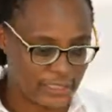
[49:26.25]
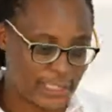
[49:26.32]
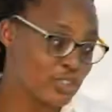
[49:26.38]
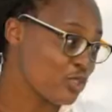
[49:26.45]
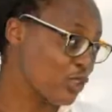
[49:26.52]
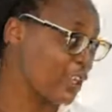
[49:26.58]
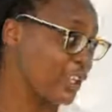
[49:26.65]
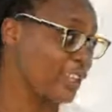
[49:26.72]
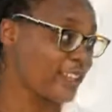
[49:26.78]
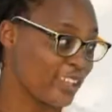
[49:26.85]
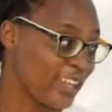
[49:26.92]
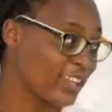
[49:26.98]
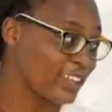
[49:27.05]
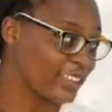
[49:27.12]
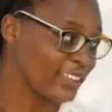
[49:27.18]
Literally
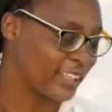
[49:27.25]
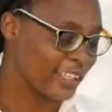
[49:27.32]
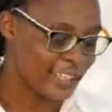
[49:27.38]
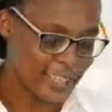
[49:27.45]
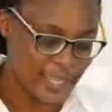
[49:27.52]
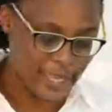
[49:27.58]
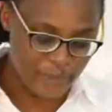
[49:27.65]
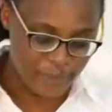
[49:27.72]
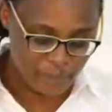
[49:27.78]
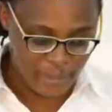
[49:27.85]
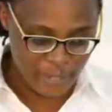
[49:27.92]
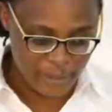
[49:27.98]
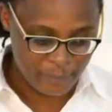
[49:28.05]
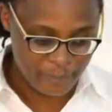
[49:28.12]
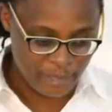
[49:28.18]
the other day,
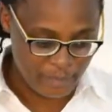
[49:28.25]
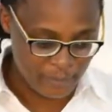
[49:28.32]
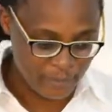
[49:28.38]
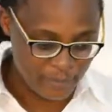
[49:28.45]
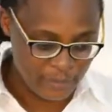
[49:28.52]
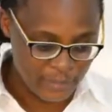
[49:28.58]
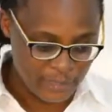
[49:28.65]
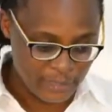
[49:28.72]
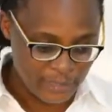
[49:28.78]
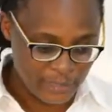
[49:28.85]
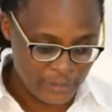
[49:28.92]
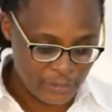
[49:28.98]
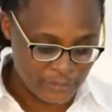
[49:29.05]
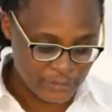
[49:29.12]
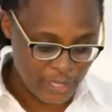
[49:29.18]
I
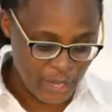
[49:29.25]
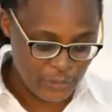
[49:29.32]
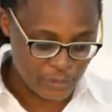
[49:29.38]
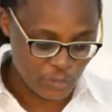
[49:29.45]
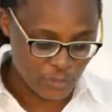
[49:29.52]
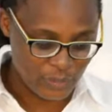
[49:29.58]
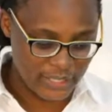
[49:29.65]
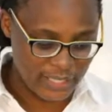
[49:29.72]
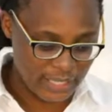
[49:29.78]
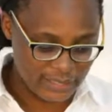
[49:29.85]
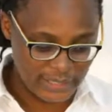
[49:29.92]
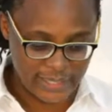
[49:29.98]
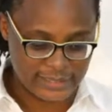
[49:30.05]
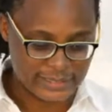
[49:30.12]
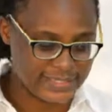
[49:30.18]
was reading
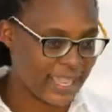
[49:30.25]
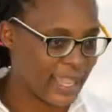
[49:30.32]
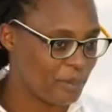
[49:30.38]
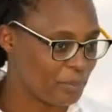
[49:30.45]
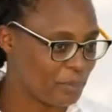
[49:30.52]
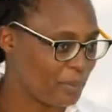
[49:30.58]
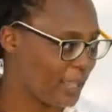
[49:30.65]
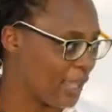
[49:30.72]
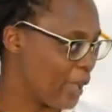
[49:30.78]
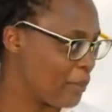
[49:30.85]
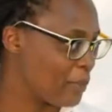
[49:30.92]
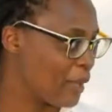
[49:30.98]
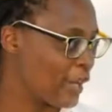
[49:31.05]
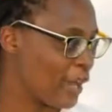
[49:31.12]
at 10 p.m.